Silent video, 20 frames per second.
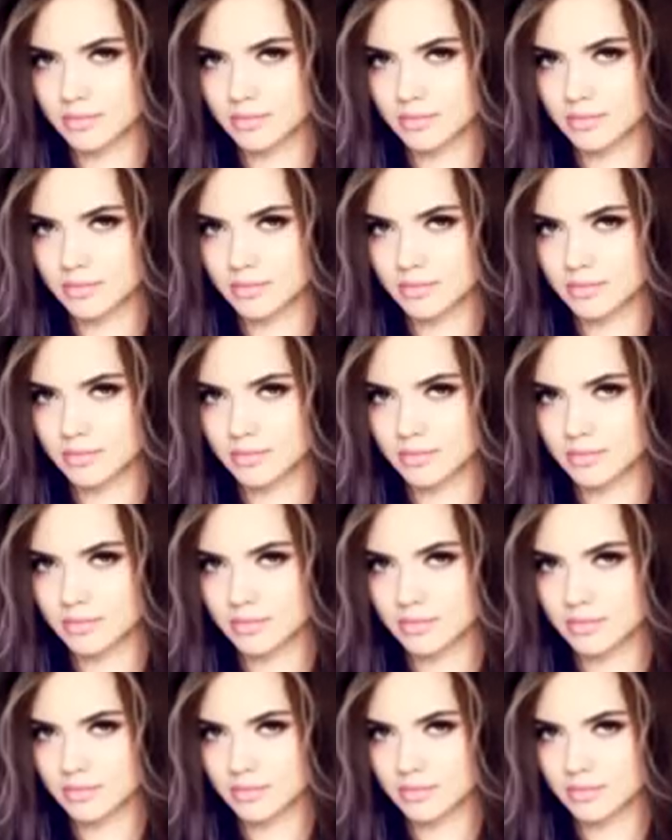
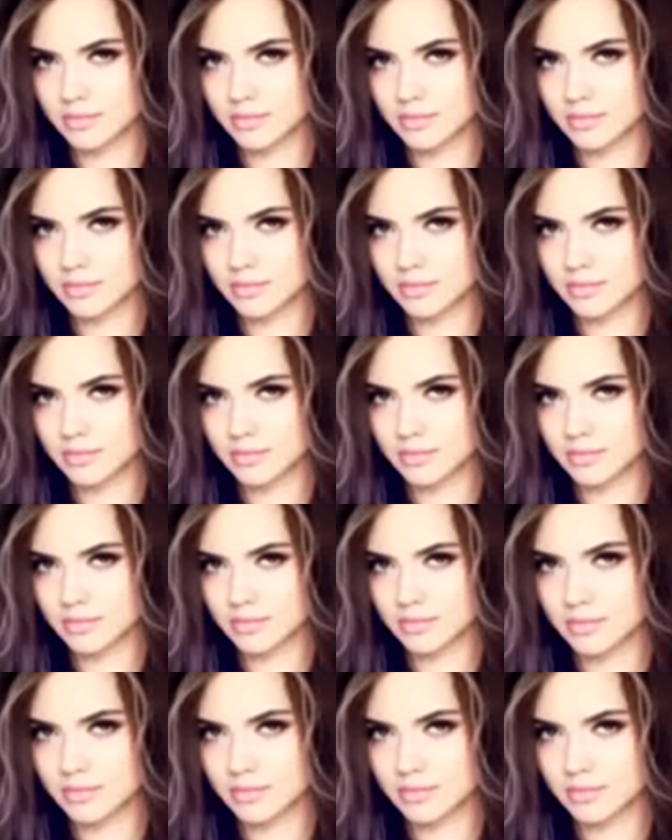
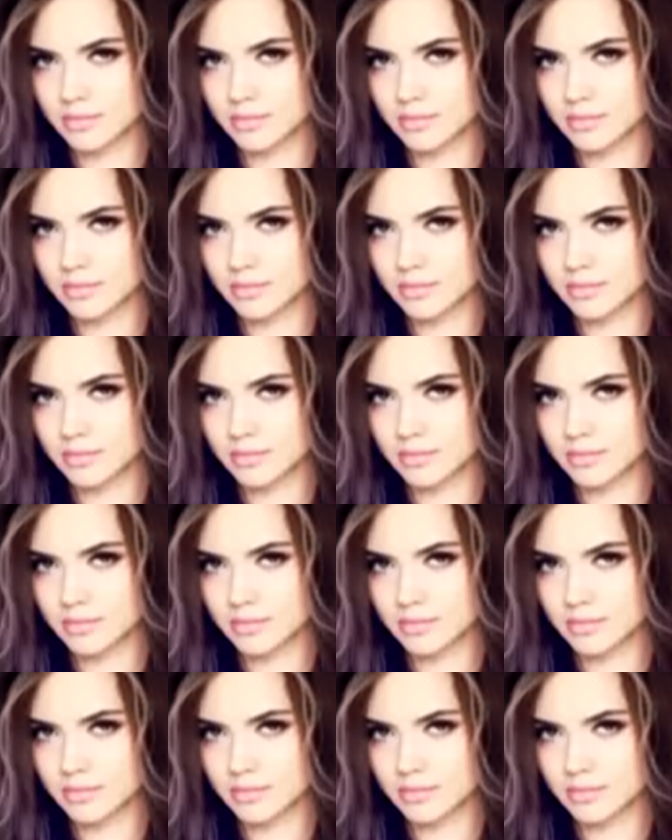
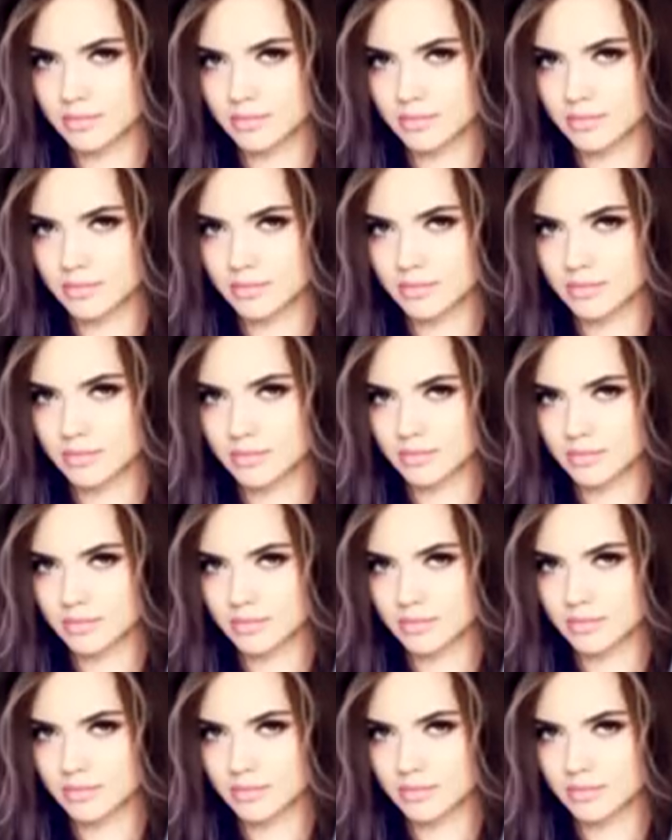This person isn't speaking.